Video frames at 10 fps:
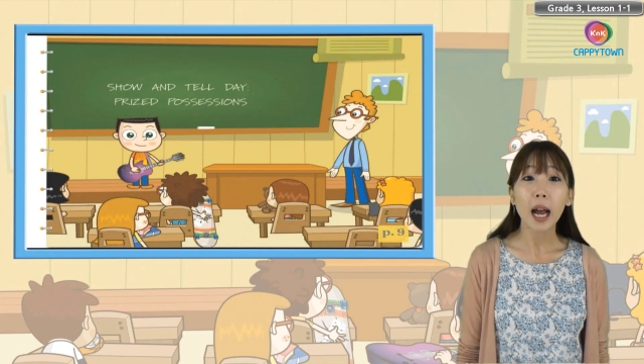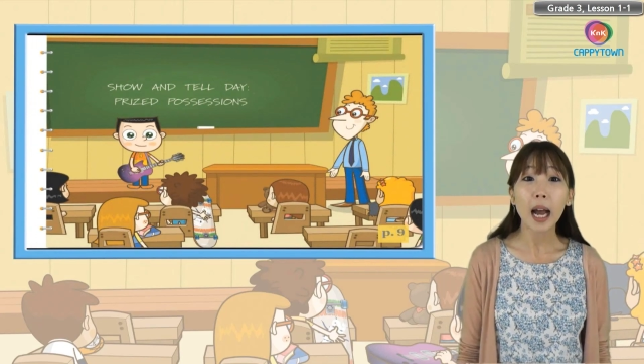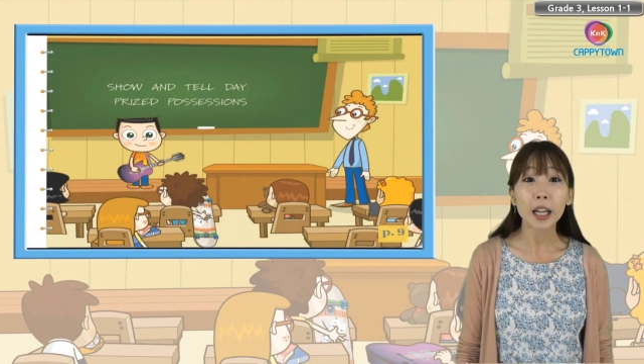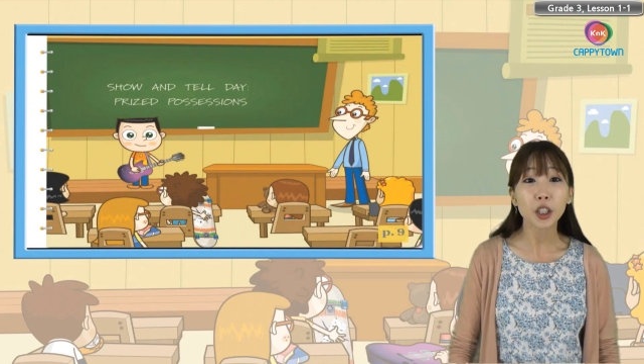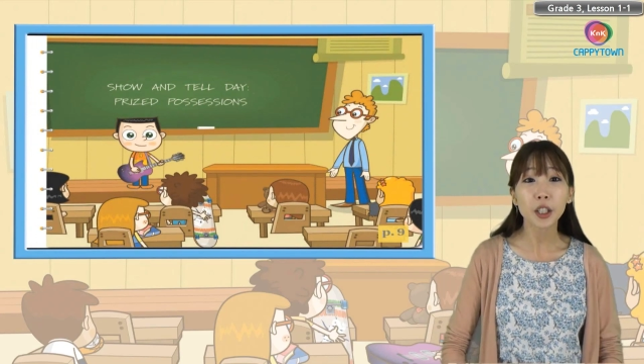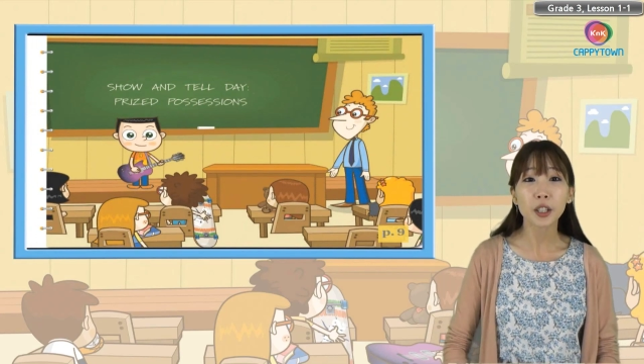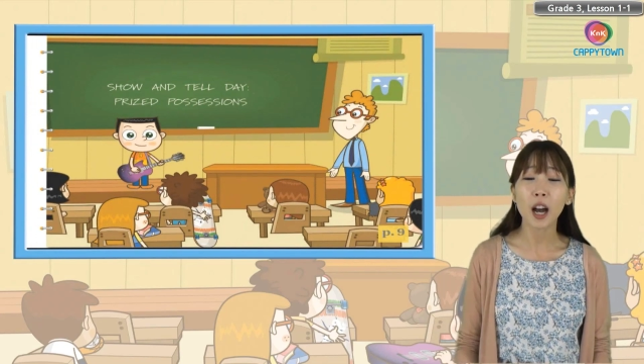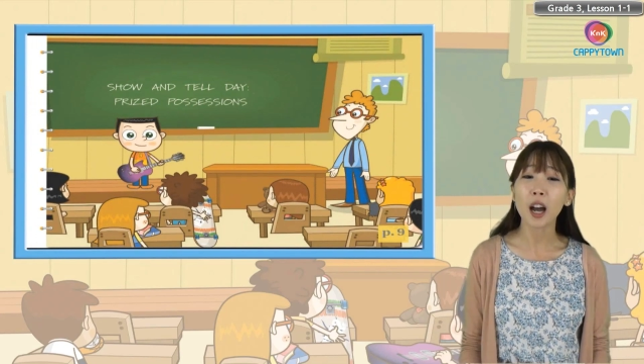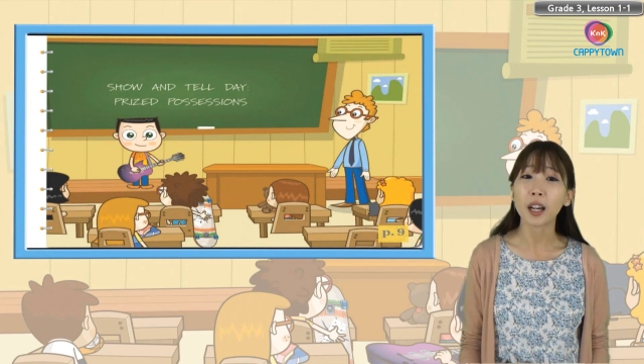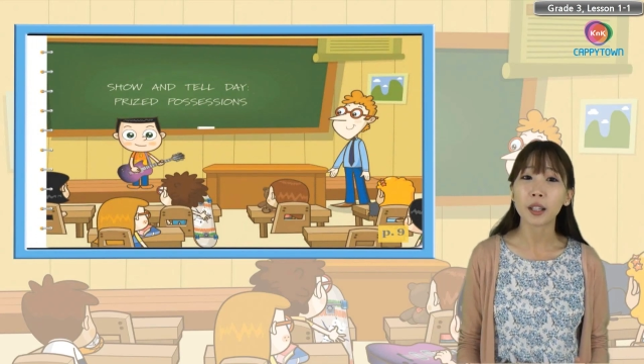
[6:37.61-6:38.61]
I just
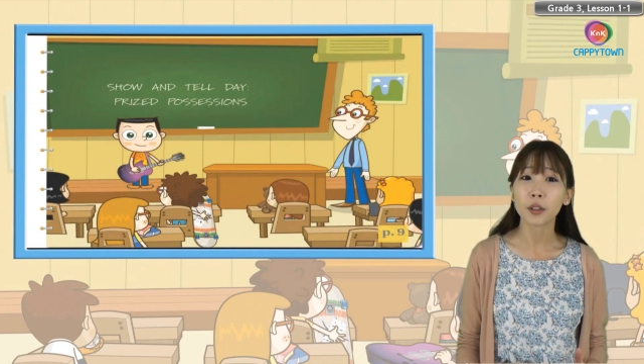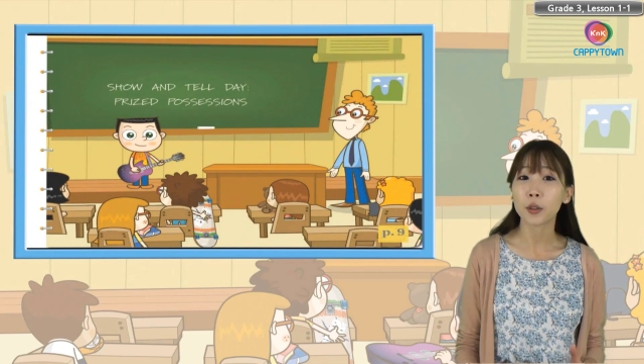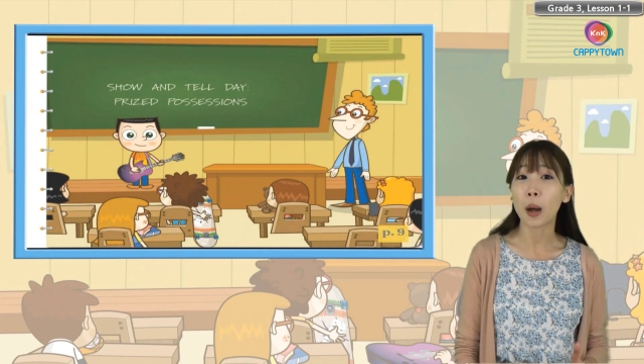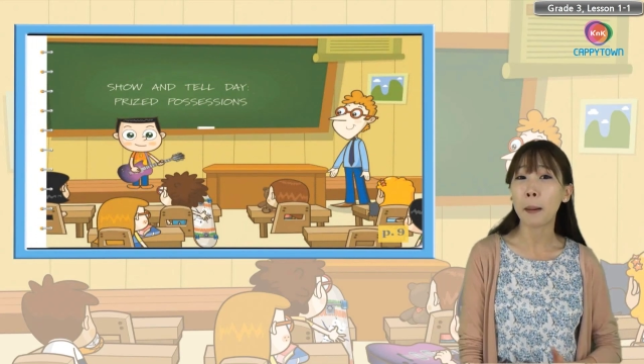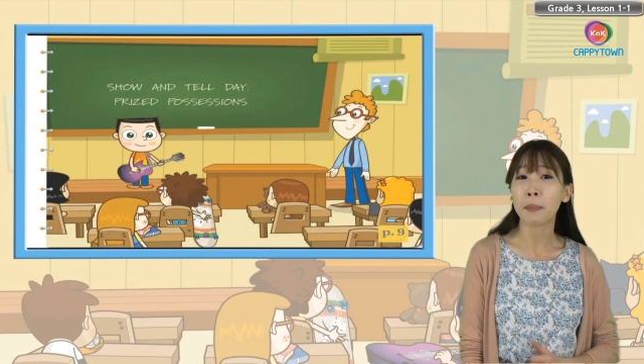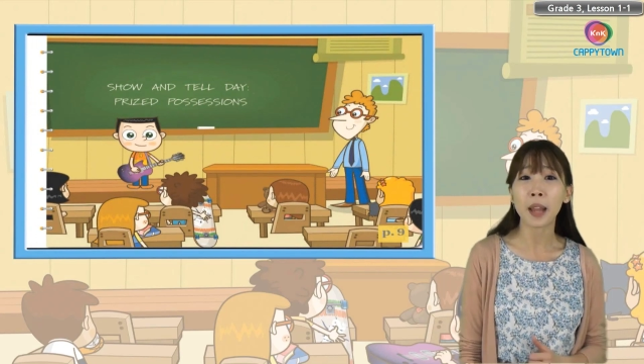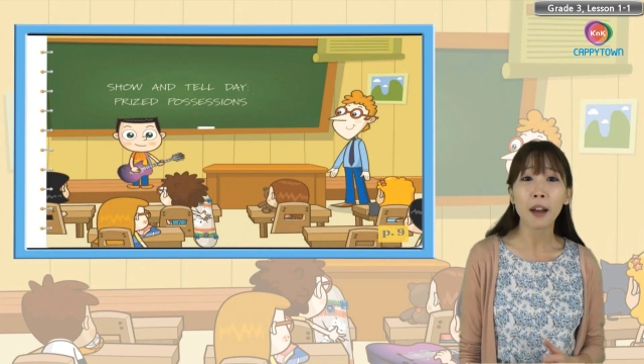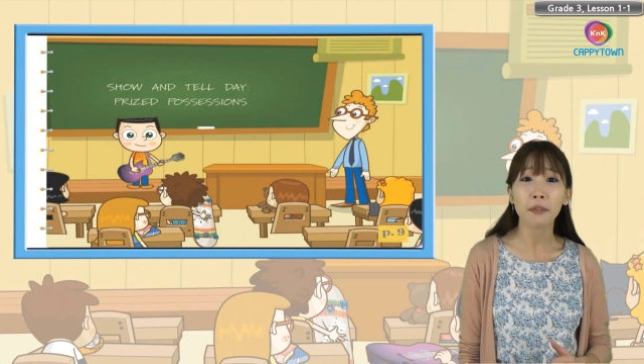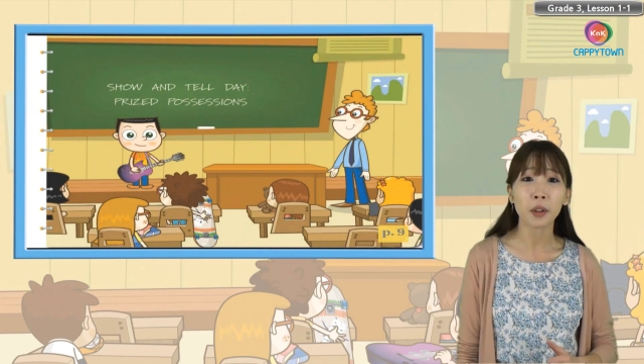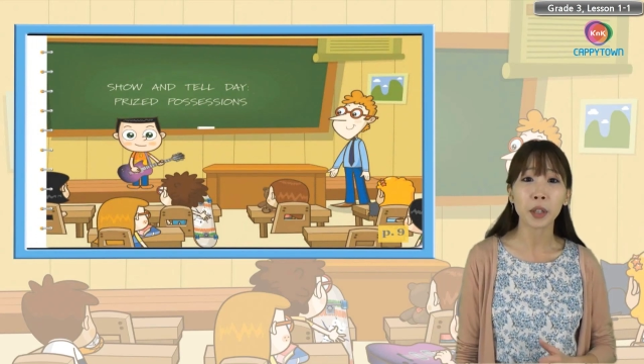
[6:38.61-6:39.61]
got it, so I'm
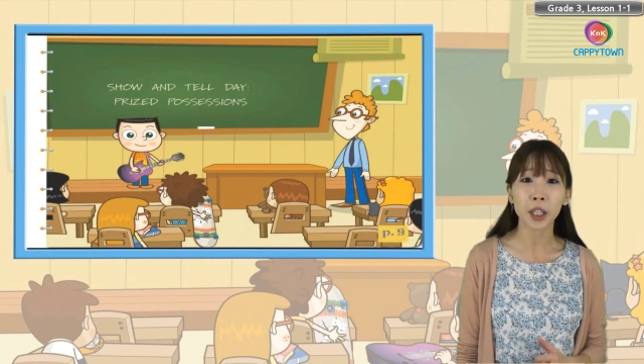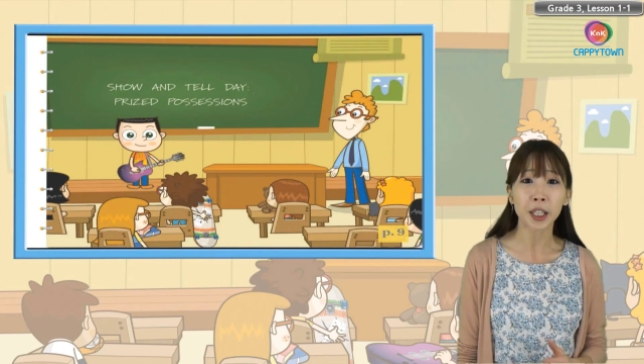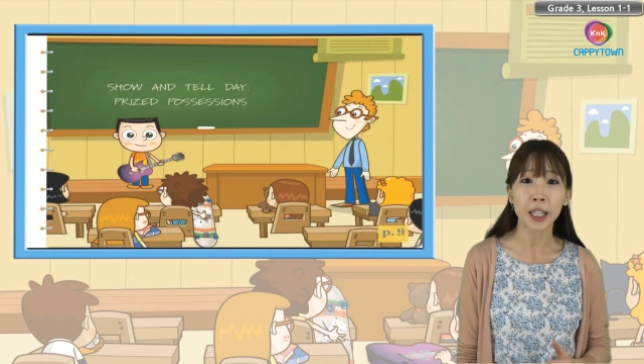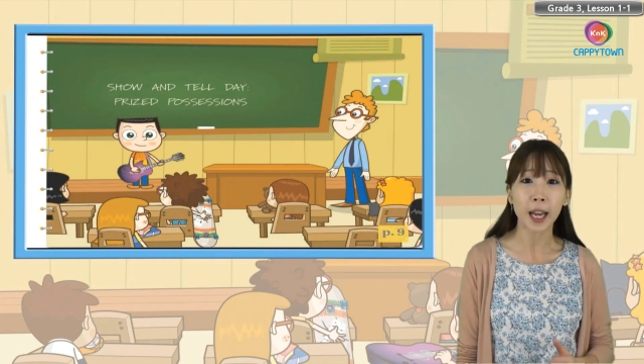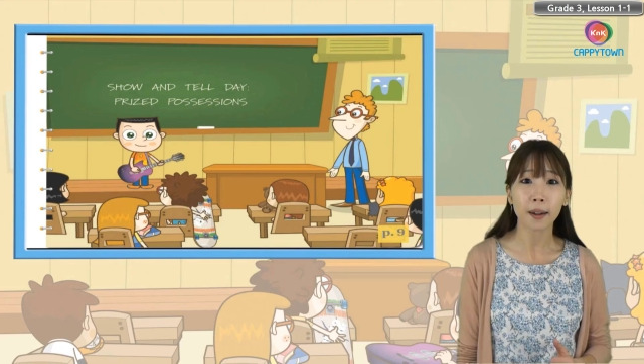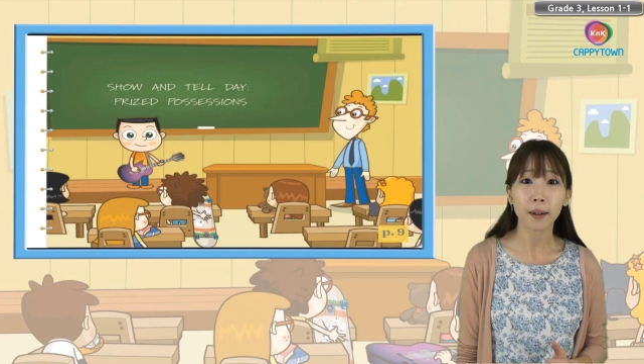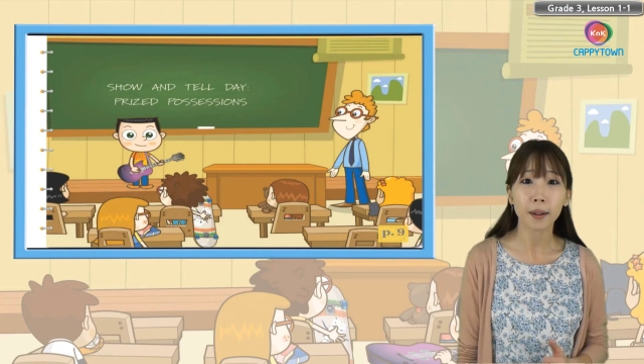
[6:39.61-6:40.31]
not very good yet.